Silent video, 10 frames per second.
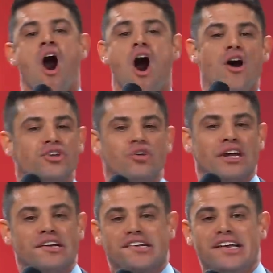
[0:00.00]
All you
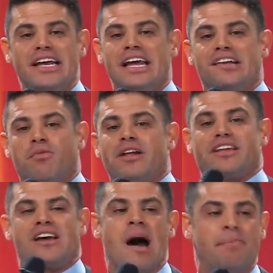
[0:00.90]
can see is
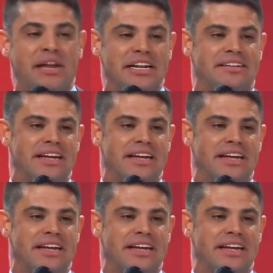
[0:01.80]
what the company